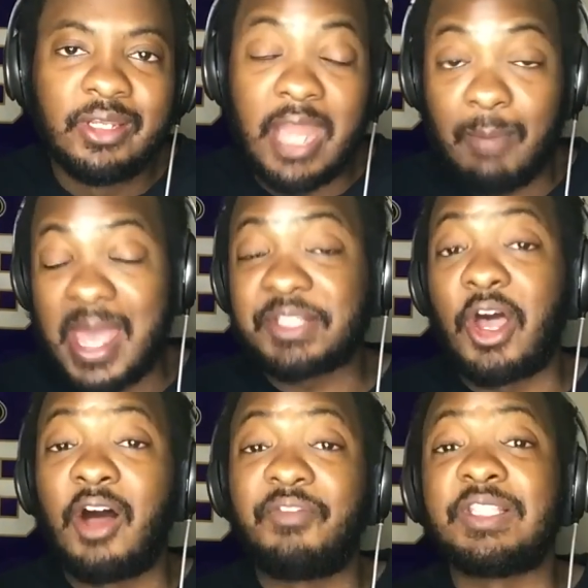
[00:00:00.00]
Now back
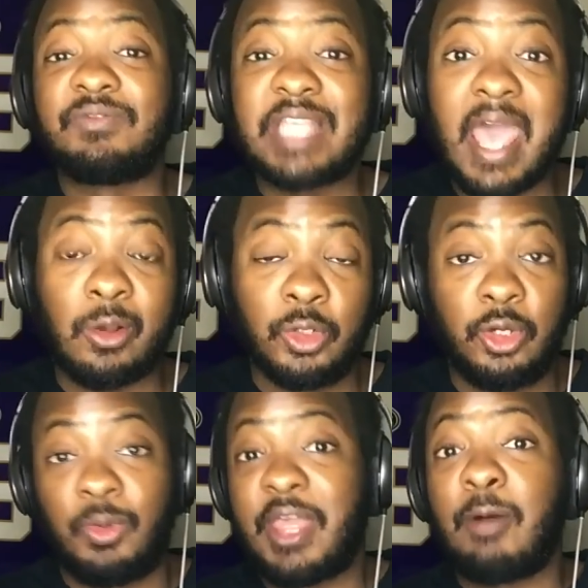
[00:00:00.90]
to offensive tackle.
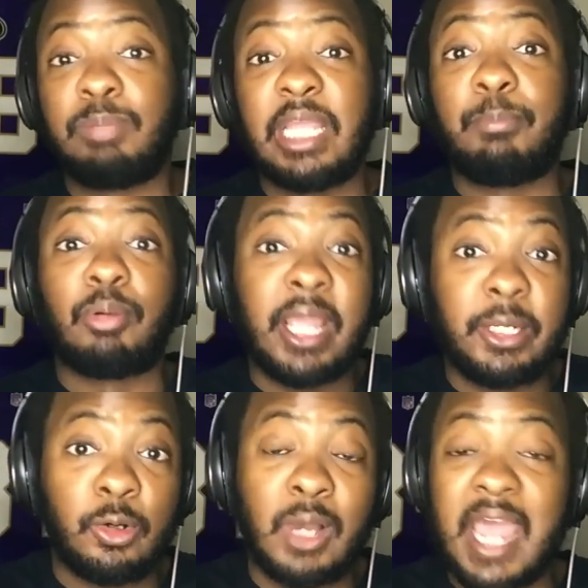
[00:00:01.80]
You're without Blake
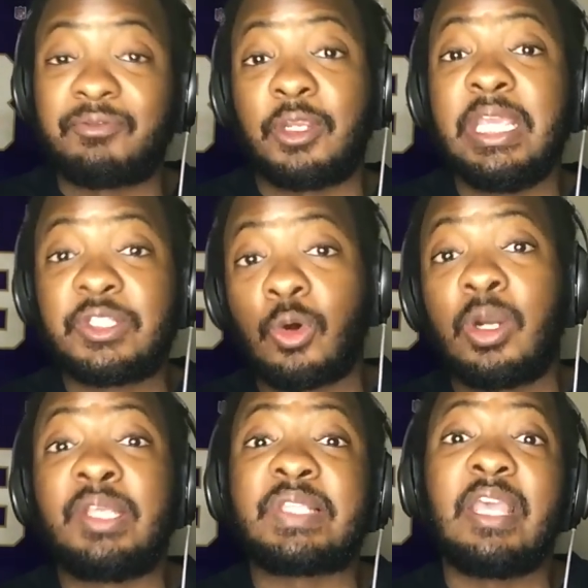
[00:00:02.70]
Brandel after he
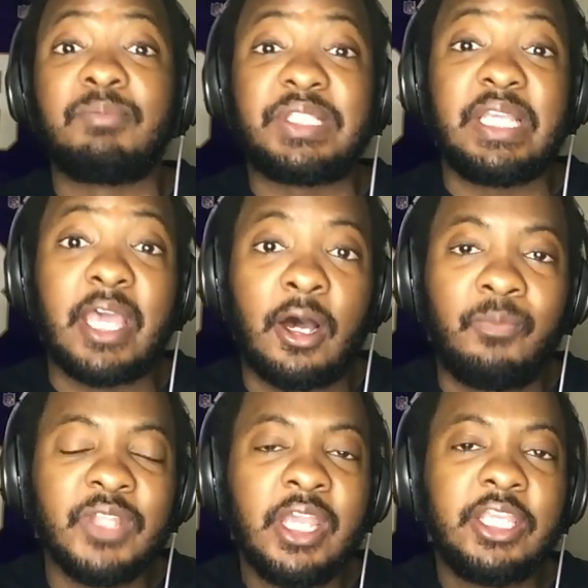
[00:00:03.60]
tore his MCL.